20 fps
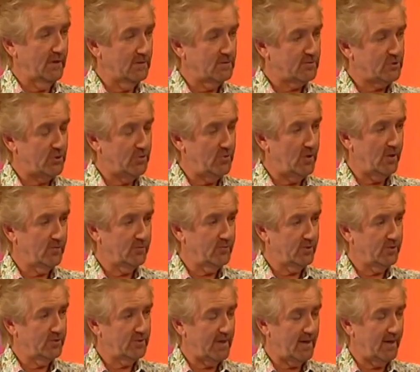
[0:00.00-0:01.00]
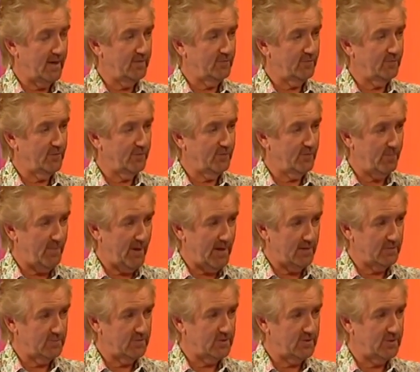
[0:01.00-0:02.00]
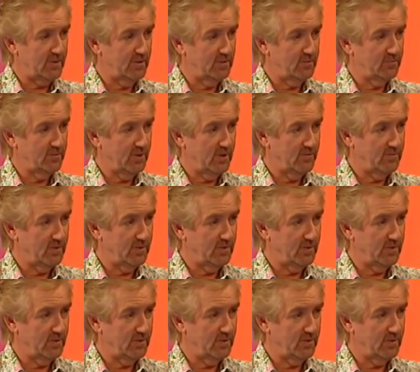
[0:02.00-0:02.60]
Phil, £250, deal or